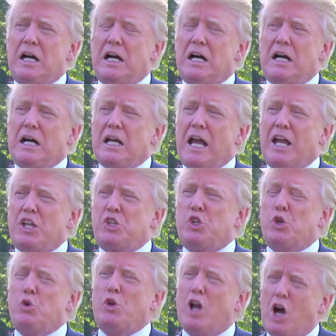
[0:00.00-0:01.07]
Uh,
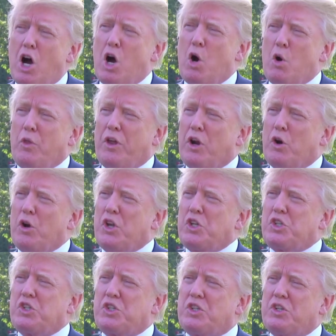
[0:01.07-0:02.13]
as you know, there
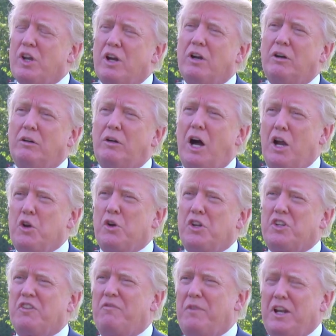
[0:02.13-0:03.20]
is, you know,
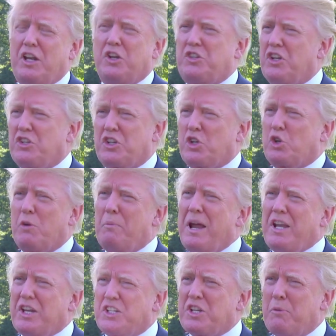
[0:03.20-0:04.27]
hundreds of millions, there's a
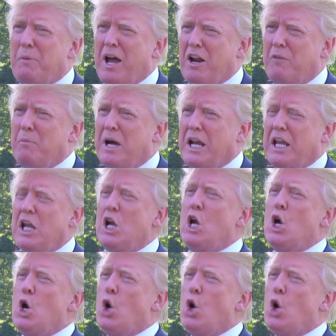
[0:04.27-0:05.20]
tremendous amount of money